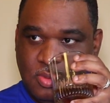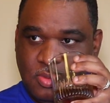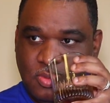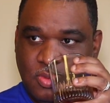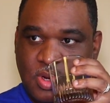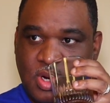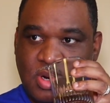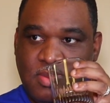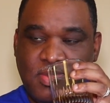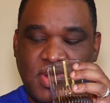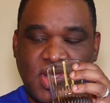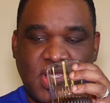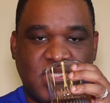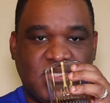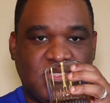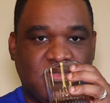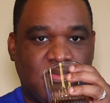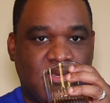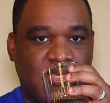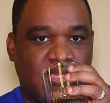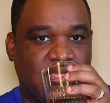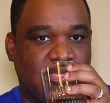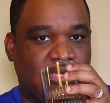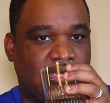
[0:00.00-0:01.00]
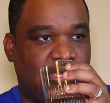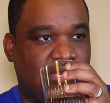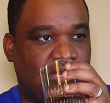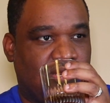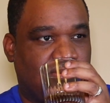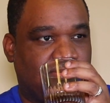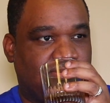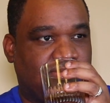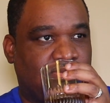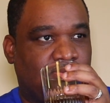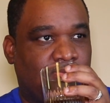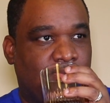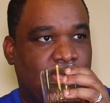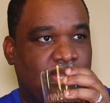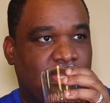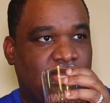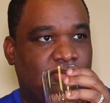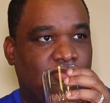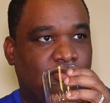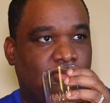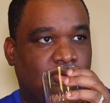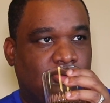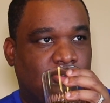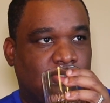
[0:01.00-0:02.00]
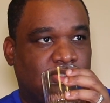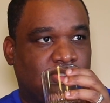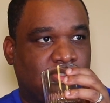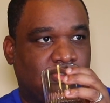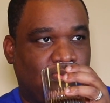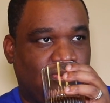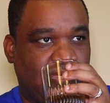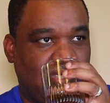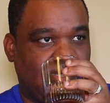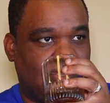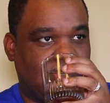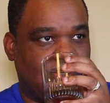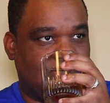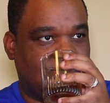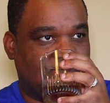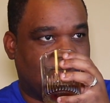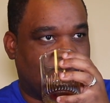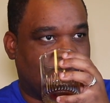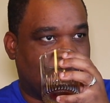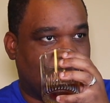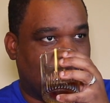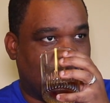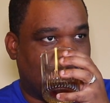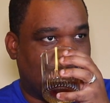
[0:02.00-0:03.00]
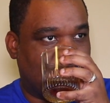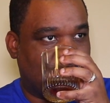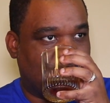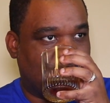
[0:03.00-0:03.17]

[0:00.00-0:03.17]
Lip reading: What am I smelling there? I'm smelling more sweetness.